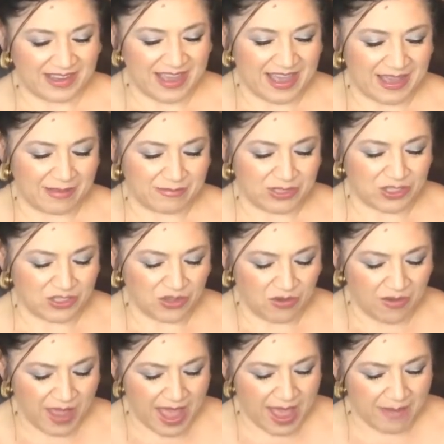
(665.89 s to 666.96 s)
I am
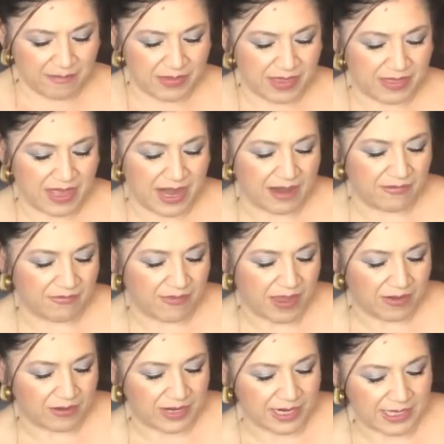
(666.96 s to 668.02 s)
so happy that I found